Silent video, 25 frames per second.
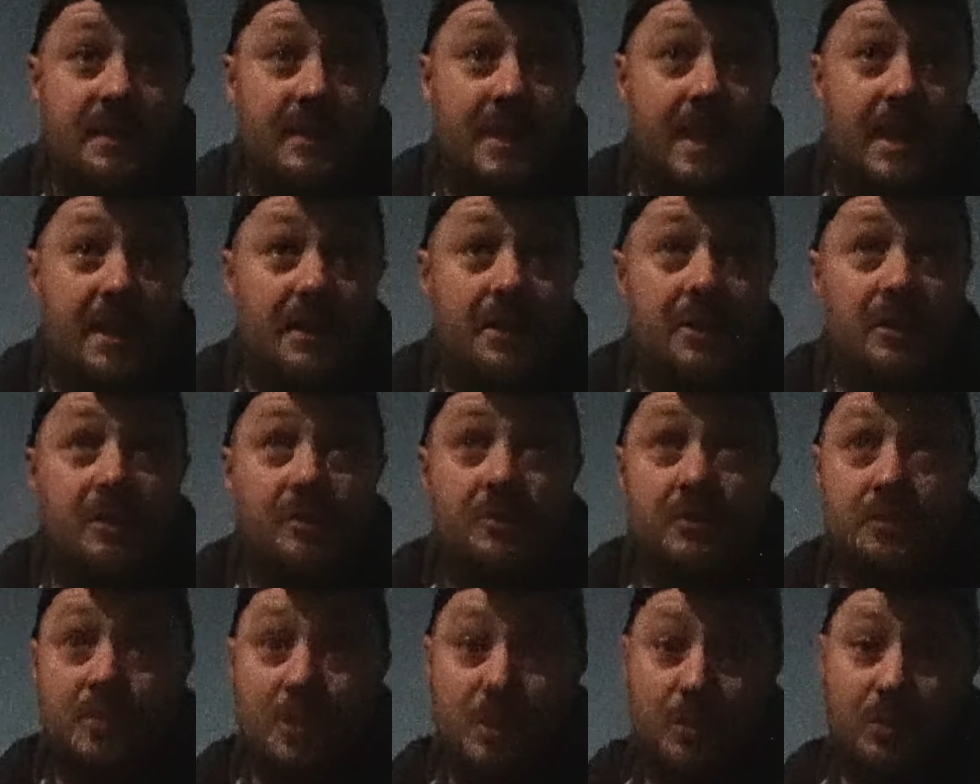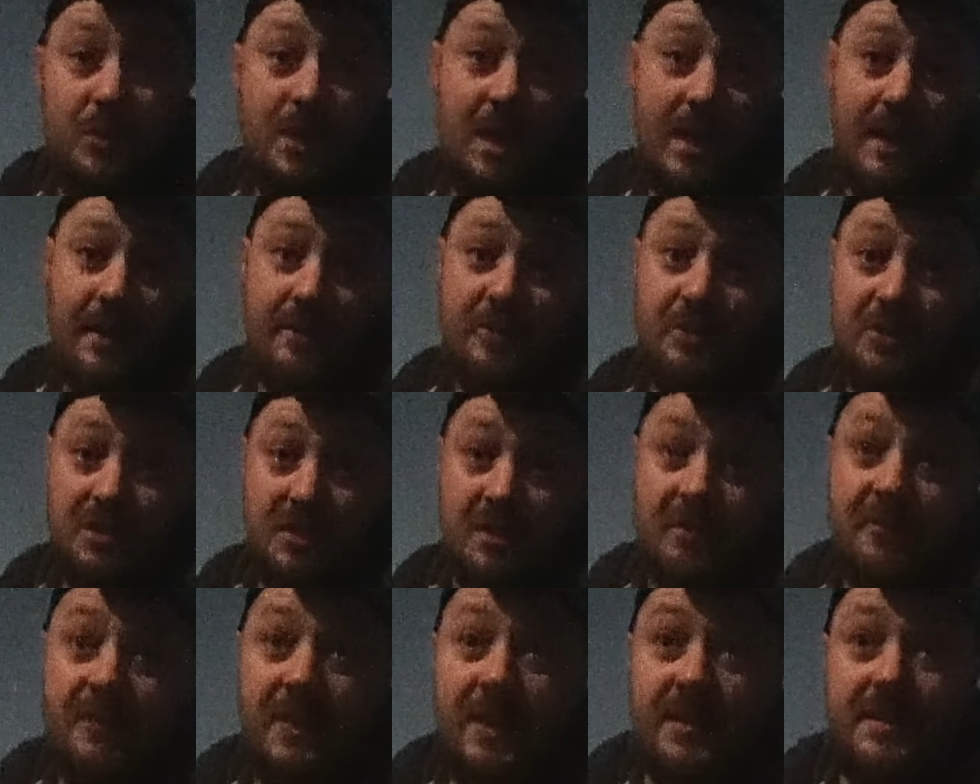then the moonlight
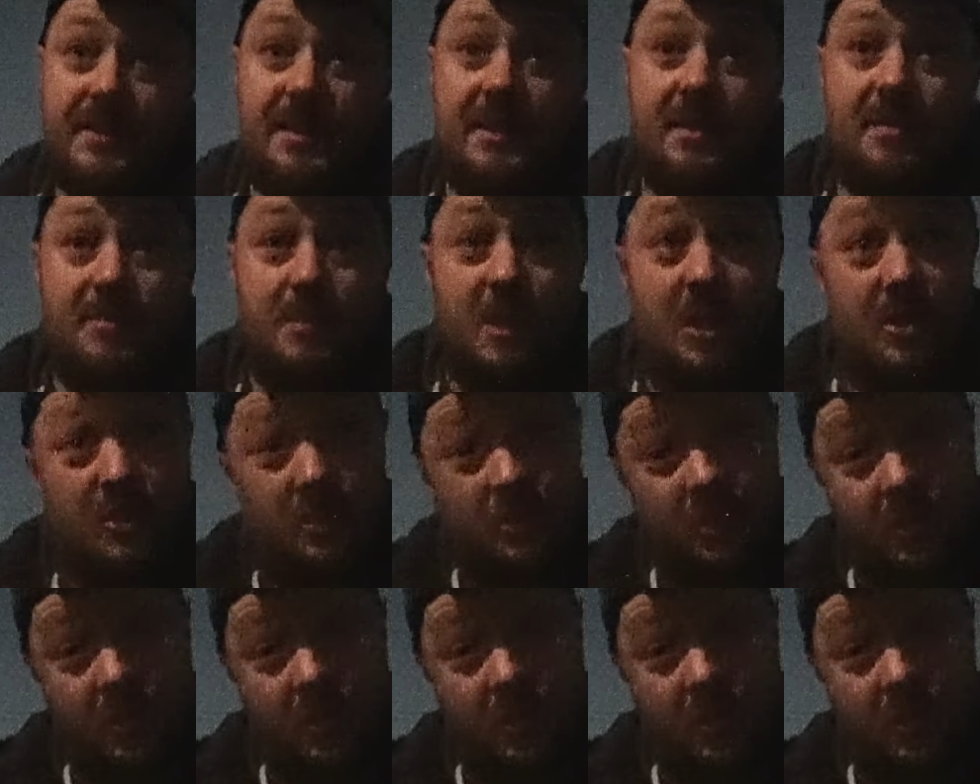doesn't affect it as much,